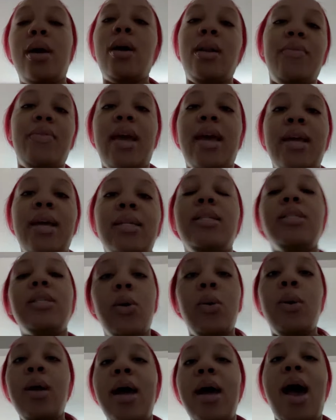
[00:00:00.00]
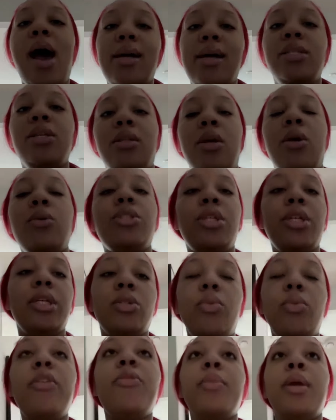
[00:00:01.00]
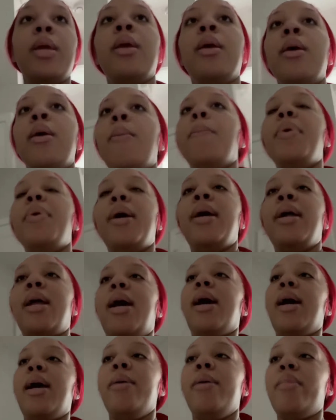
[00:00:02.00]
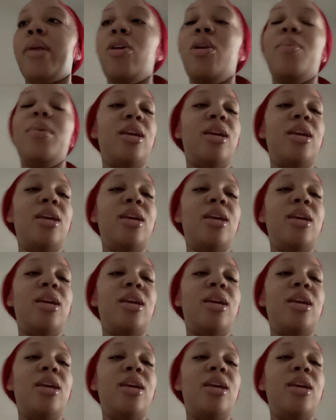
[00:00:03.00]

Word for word: And so I took those chairs with me, but I am not going to be keeping them